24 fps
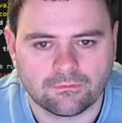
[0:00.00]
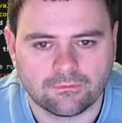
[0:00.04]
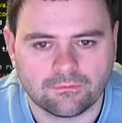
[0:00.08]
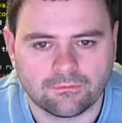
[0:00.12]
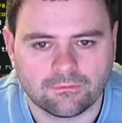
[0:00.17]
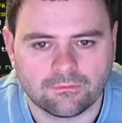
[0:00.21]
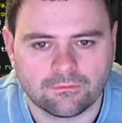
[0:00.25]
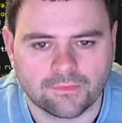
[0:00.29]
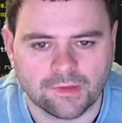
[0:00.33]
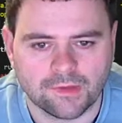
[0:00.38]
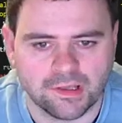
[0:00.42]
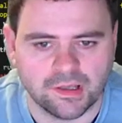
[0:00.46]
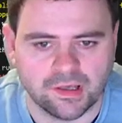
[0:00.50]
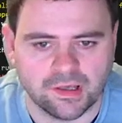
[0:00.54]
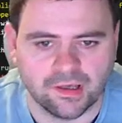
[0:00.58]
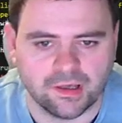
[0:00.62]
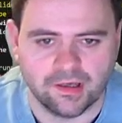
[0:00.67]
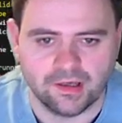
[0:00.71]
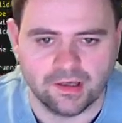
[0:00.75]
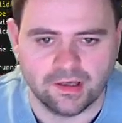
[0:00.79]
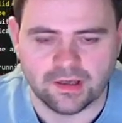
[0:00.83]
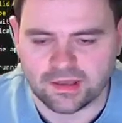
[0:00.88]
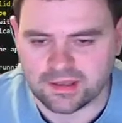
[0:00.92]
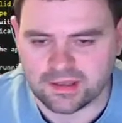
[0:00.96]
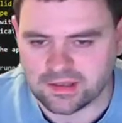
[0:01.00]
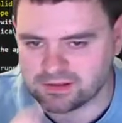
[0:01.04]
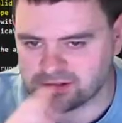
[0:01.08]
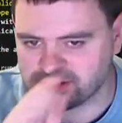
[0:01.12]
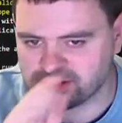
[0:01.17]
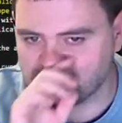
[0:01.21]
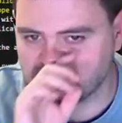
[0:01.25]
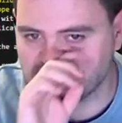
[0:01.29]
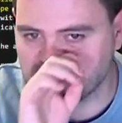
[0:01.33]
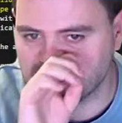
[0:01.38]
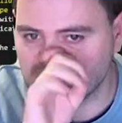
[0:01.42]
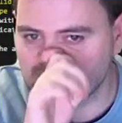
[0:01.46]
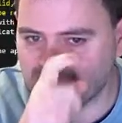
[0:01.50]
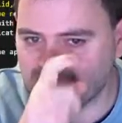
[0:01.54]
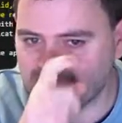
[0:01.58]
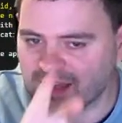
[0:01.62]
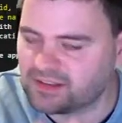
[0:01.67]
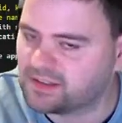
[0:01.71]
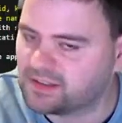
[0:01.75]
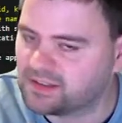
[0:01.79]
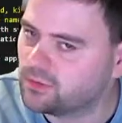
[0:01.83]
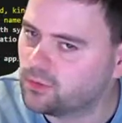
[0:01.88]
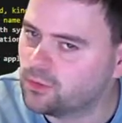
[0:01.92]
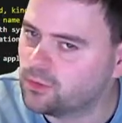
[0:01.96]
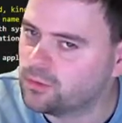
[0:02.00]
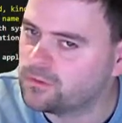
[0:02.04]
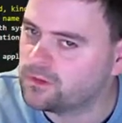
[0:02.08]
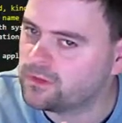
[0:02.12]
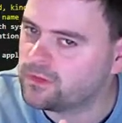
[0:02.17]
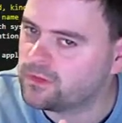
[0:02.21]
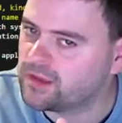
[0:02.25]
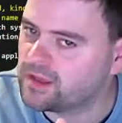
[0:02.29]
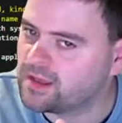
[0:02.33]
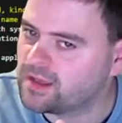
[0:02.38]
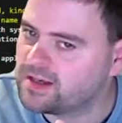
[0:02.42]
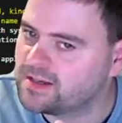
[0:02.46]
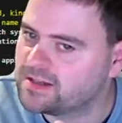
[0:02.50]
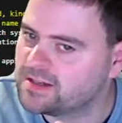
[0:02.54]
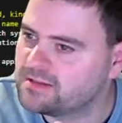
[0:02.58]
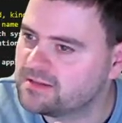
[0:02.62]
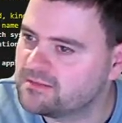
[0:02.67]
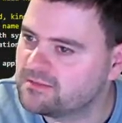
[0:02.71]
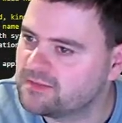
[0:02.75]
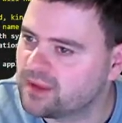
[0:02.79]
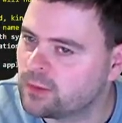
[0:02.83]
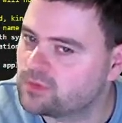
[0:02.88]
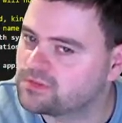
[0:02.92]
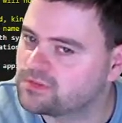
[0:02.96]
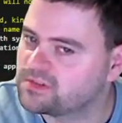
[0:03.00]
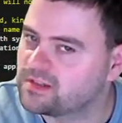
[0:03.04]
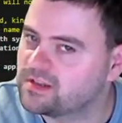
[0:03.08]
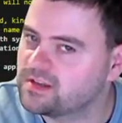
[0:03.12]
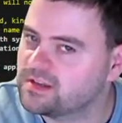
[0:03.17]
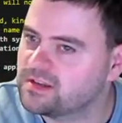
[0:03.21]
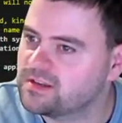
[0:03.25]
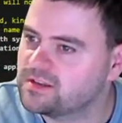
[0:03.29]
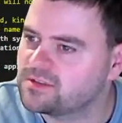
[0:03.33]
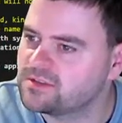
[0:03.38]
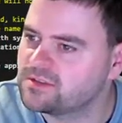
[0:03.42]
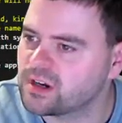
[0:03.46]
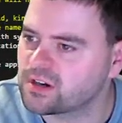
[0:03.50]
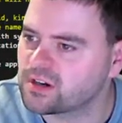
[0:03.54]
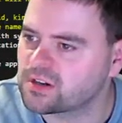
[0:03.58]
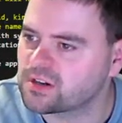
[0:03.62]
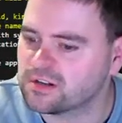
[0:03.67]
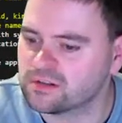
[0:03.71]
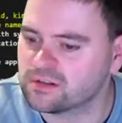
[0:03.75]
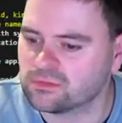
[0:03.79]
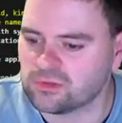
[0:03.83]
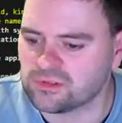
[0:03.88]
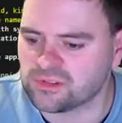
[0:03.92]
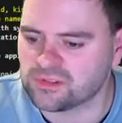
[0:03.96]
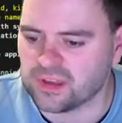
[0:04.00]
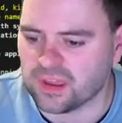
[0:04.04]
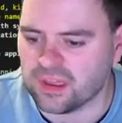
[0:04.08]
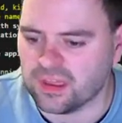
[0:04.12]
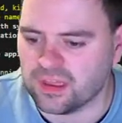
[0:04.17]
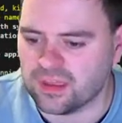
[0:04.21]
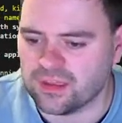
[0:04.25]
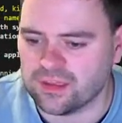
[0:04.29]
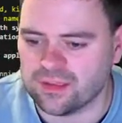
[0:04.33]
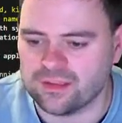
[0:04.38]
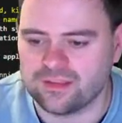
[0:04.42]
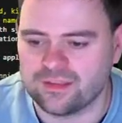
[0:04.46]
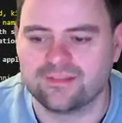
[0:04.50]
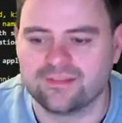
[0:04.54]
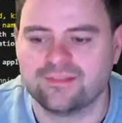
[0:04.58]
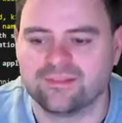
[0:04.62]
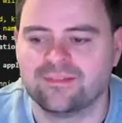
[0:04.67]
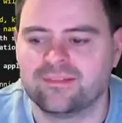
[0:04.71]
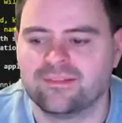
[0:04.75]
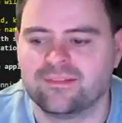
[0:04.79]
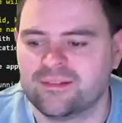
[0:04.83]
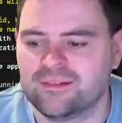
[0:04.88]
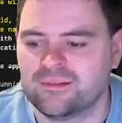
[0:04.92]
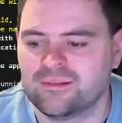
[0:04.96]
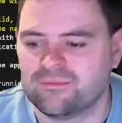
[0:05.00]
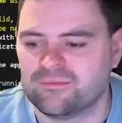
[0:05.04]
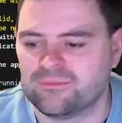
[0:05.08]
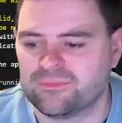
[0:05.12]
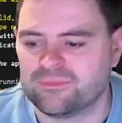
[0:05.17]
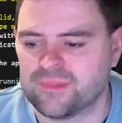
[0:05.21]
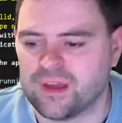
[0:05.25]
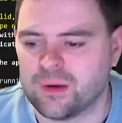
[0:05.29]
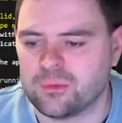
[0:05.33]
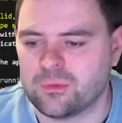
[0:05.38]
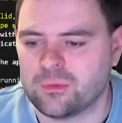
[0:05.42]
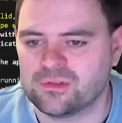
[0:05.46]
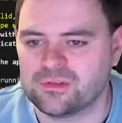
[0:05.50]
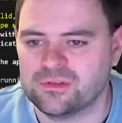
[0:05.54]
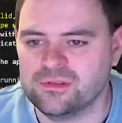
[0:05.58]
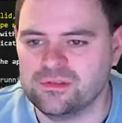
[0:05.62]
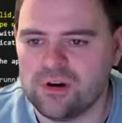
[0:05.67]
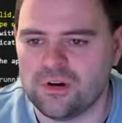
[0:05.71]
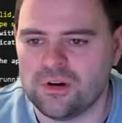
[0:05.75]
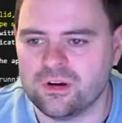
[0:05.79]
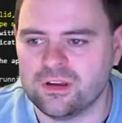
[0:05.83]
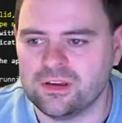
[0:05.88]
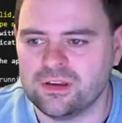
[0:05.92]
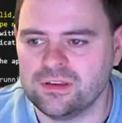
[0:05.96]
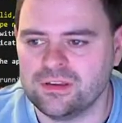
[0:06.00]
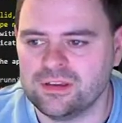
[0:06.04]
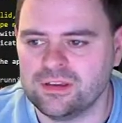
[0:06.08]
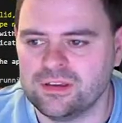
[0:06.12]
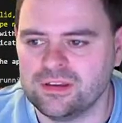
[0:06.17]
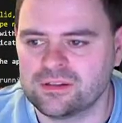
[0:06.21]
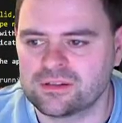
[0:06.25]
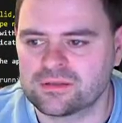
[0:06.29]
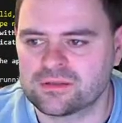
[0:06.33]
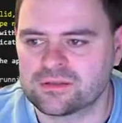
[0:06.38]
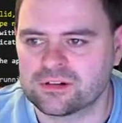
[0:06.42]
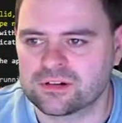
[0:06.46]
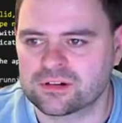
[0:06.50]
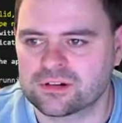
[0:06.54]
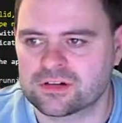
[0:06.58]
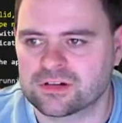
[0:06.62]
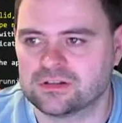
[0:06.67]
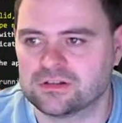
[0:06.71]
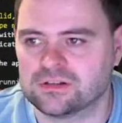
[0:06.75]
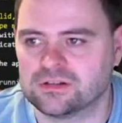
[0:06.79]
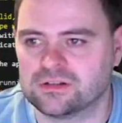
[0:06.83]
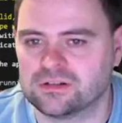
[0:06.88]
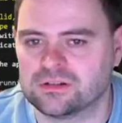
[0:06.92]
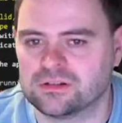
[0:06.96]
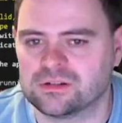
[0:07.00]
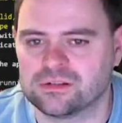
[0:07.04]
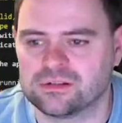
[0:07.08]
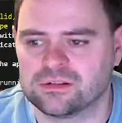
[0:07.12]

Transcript: Yeah, he added auth at the end. That wasn't in the instructions, was it? That was not in the instructions.